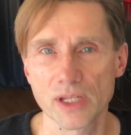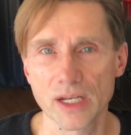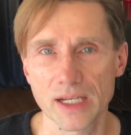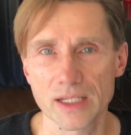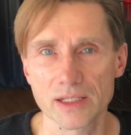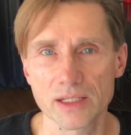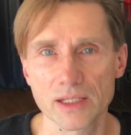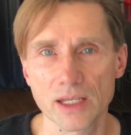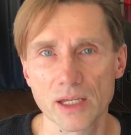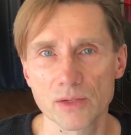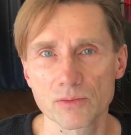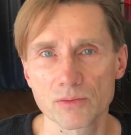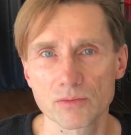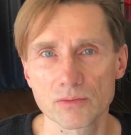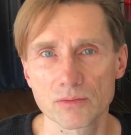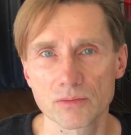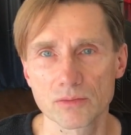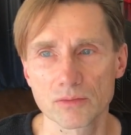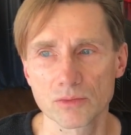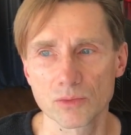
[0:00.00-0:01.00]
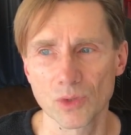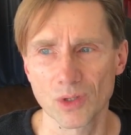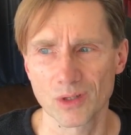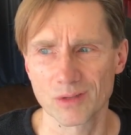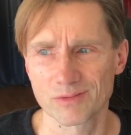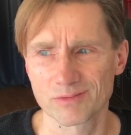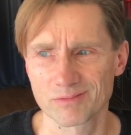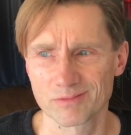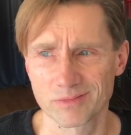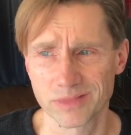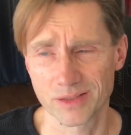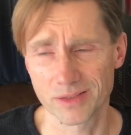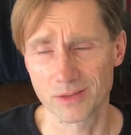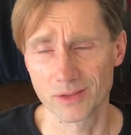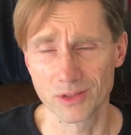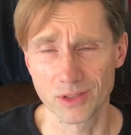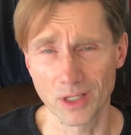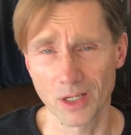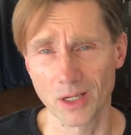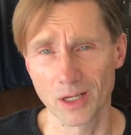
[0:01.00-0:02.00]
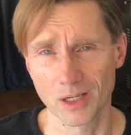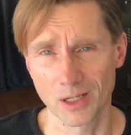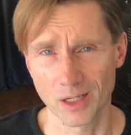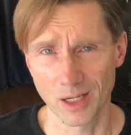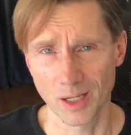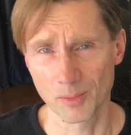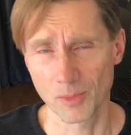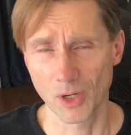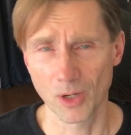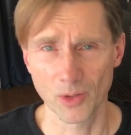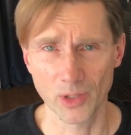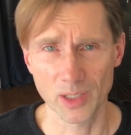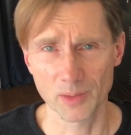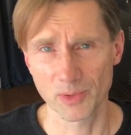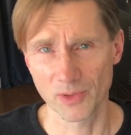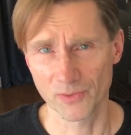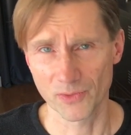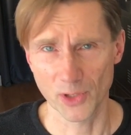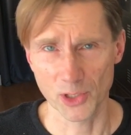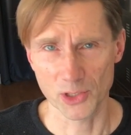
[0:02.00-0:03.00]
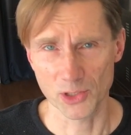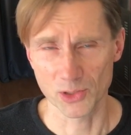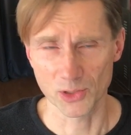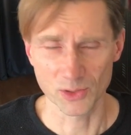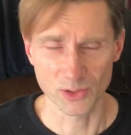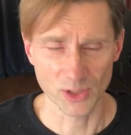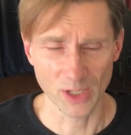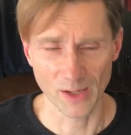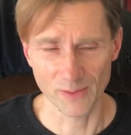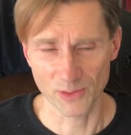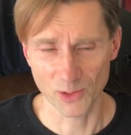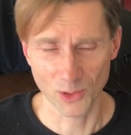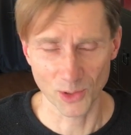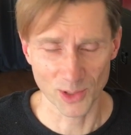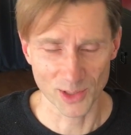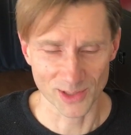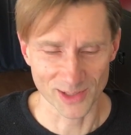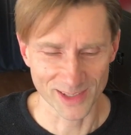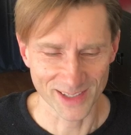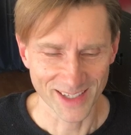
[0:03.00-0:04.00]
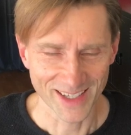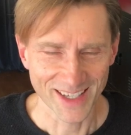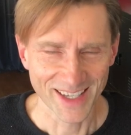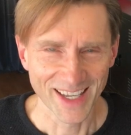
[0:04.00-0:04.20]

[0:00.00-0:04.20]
And I said, well, duh, I'm already professional. Yeah, of course.